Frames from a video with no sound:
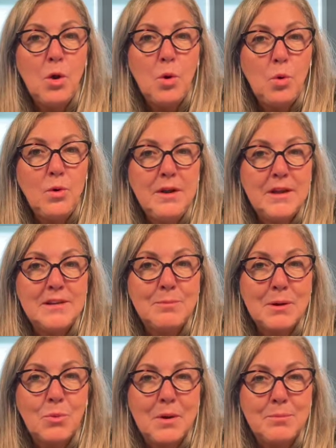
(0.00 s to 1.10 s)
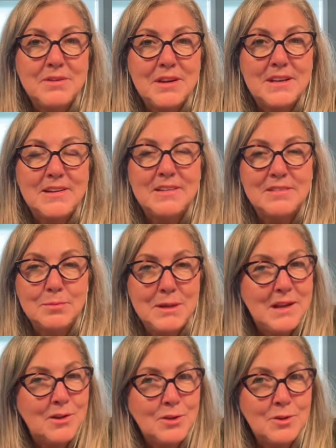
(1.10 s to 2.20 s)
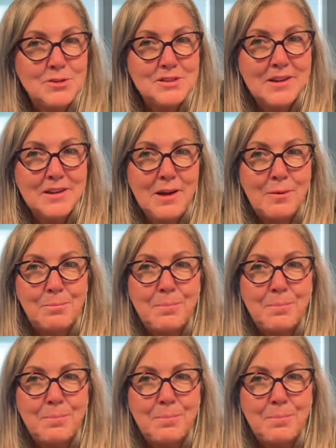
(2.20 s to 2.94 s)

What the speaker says: or head to my website, histaminehealthcoach.com.